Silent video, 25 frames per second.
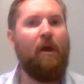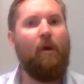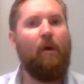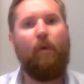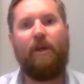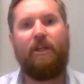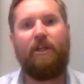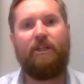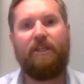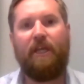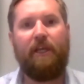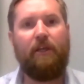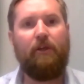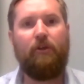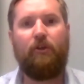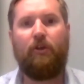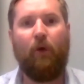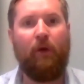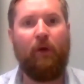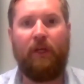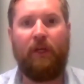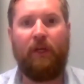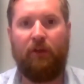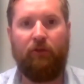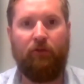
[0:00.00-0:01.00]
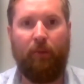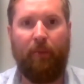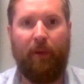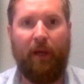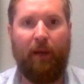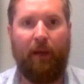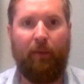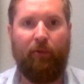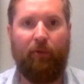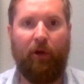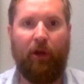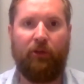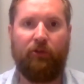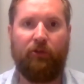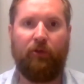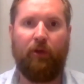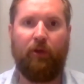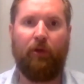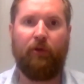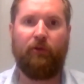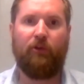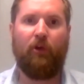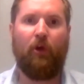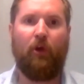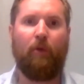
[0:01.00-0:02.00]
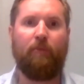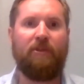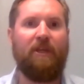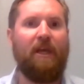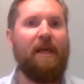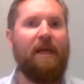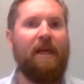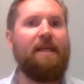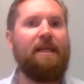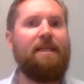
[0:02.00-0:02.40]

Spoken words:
We say you don't need Repair Price on those homes.